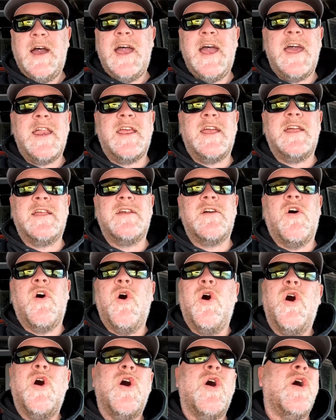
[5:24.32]
I had heat
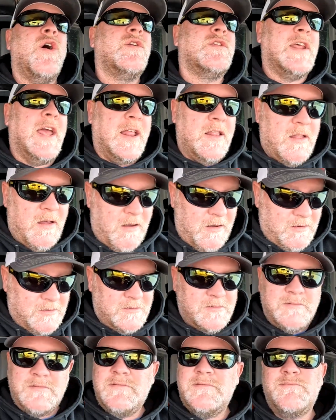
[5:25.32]
all day long.
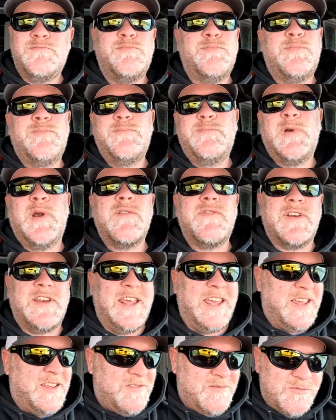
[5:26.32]
Perfect
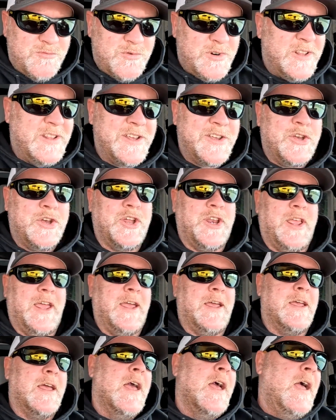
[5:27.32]
heat, really good
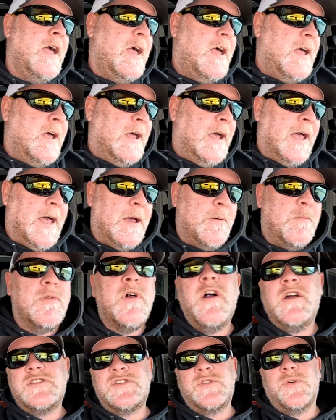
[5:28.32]
heat.
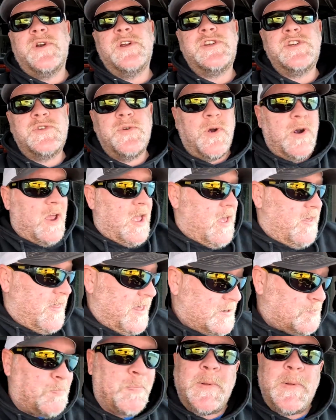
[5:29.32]
Long story short, this